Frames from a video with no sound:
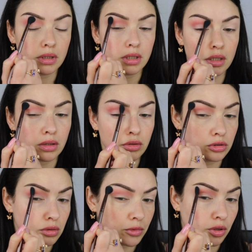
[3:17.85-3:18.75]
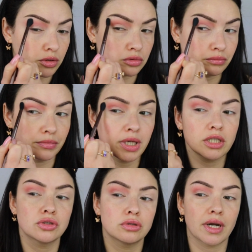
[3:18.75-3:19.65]
and also I'm going to
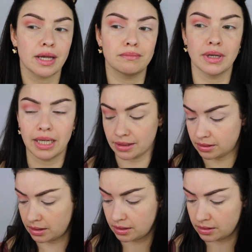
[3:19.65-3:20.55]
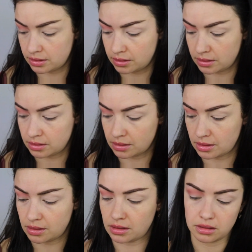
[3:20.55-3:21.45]
make sure I blend this
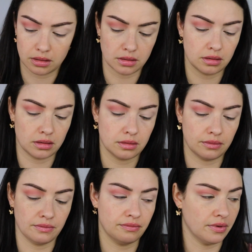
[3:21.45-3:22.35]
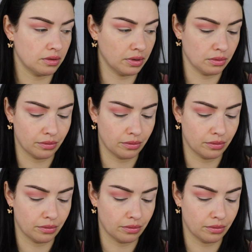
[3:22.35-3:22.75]
very